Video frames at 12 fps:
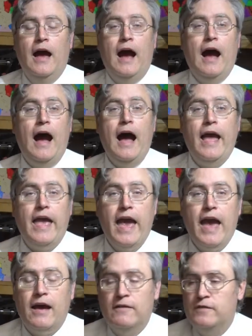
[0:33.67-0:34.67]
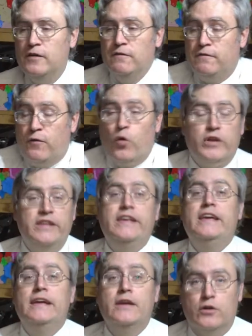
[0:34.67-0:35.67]
I have, for
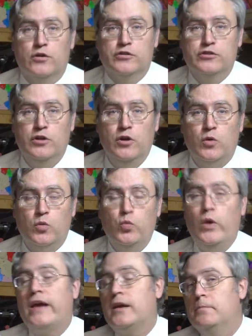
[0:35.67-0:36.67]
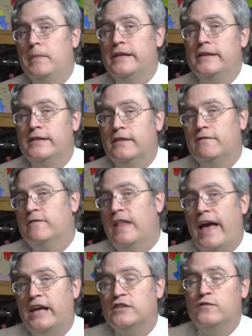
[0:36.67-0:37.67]
years, recommended the
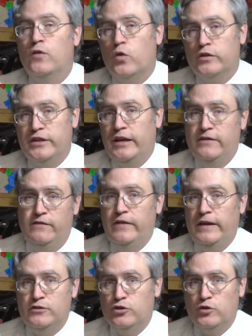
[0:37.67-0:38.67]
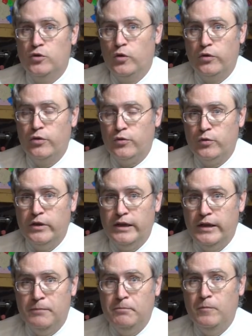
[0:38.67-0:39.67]
FlashForge Adventurer
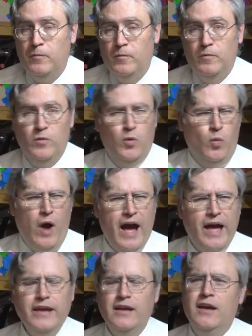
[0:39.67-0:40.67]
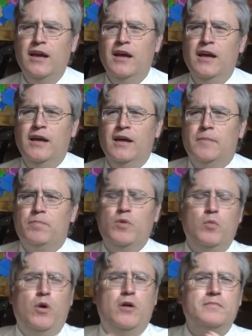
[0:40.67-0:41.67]
3. Why?
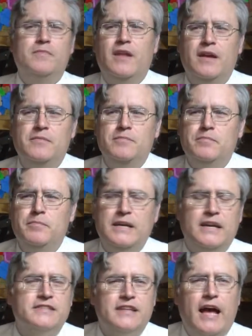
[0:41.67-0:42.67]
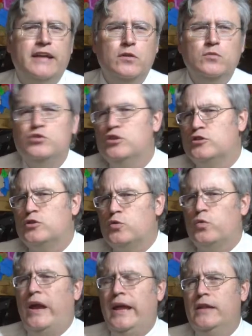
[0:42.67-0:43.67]
Well, because I don't just
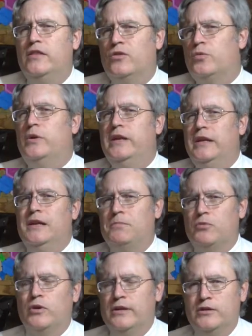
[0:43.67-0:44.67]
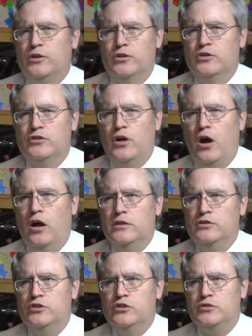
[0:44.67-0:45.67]
grade 3D printers
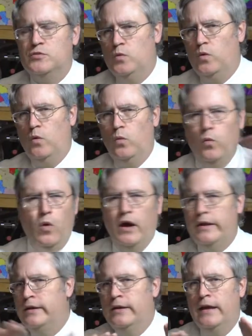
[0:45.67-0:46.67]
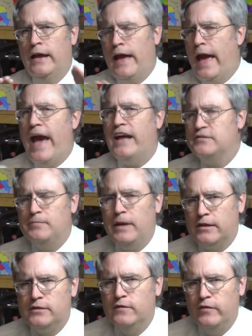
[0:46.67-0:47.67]
on just one
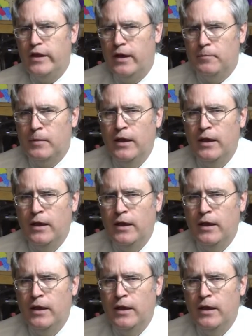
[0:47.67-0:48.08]
aspect of them.